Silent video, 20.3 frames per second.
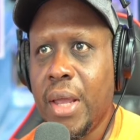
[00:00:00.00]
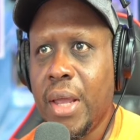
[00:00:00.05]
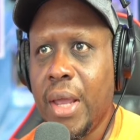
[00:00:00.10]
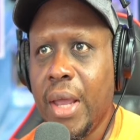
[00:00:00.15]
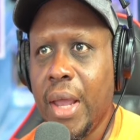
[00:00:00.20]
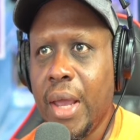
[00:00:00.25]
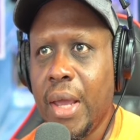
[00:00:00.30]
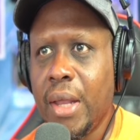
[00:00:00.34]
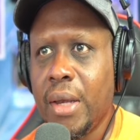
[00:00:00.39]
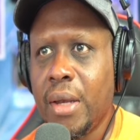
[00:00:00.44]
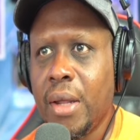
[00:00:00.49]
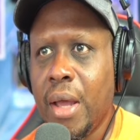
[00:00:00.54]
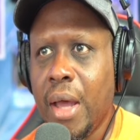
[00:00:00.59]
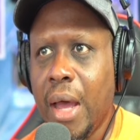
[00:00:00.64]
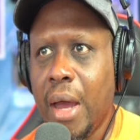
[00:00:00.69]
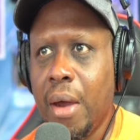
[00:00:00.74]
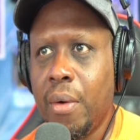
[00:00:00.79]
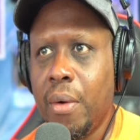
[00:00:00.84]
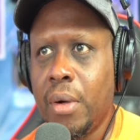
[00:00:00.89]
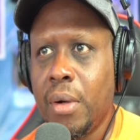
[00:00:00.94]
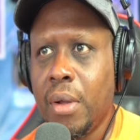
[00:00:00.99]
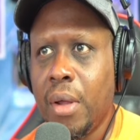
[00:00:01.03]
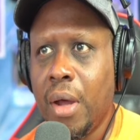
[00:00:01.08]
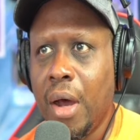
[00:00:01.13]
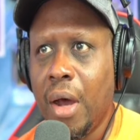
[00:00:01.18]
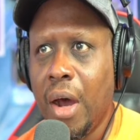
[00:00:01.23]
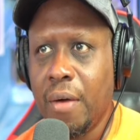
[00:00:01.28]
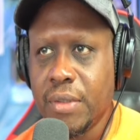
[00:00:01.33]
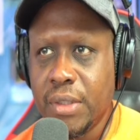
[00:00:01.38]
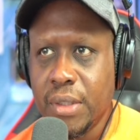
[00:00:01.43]
and our
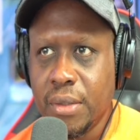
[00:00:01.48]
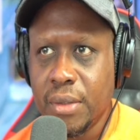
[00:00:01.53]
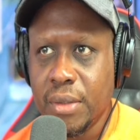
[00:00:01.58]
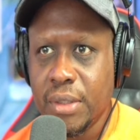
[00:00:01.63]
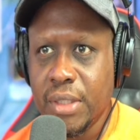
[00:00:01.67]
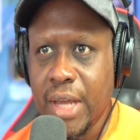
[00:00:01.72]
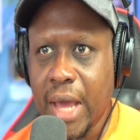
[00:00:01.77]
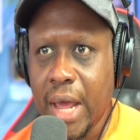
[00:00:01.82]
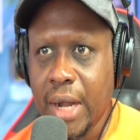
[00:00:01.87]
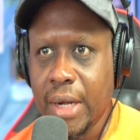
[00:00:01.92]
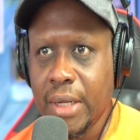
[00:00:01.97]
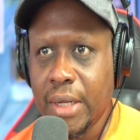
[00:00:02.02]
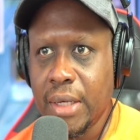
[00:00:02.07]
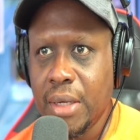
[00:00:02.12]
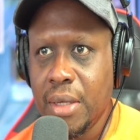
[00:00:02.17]
officers, he added.